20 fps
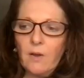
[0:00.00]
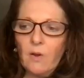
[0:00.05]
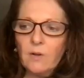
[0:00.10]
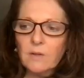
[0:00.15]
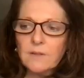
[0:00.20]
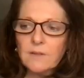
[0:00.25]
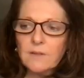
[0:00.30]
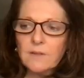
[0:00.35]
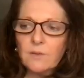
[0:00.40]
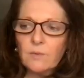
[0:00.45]

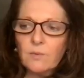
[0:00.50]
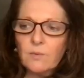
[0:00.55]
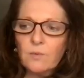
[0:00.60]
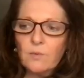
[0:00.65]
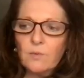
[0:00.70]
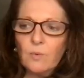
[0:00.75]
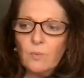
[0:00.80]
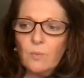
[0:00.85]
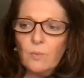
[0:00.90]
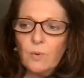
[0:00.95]

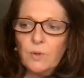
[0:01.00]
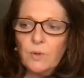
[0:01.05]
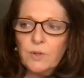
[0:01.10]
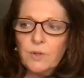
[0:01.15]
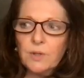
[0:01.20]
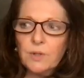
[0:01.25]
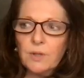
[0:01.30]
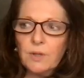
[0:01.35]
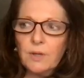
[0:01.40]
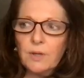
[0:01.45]
also
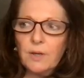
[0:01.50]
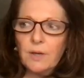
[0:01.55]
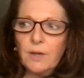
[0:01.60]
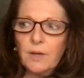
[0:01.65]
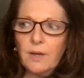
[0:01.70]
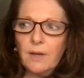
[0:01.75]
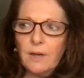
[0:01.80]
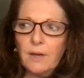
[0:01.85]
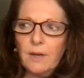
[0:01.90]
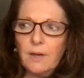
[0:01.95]
would
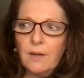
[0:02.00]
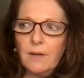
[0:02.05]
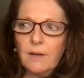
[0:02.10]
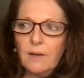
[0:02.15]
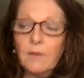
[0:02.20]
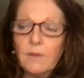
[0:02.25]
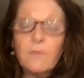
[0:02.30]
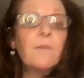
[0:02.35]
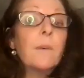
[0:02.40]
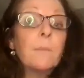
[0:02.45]

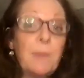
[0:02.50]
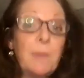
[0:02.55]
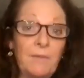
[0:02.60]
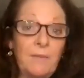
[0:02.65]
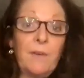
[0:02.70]
be